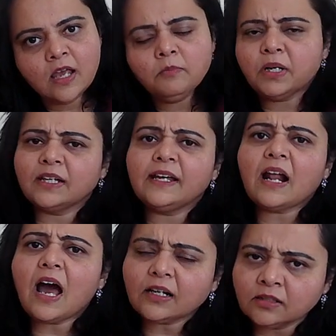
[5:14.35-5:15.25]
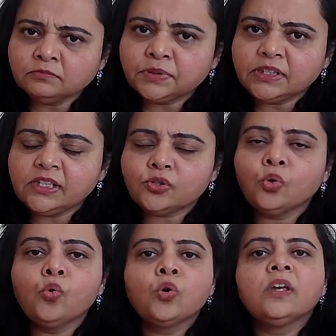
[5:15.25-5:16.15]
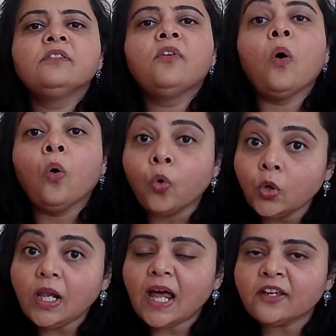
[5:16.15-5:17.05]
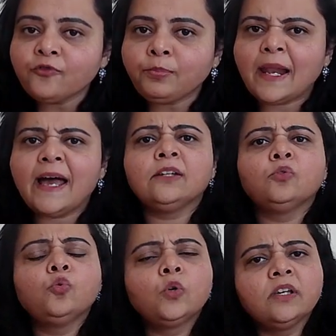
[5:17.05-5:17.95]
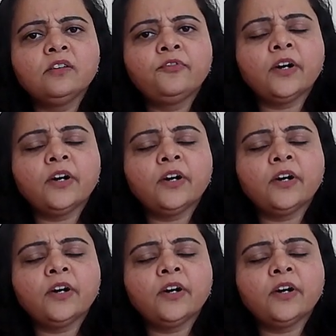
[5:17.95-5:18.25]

But there are companies who give whole life plan, who give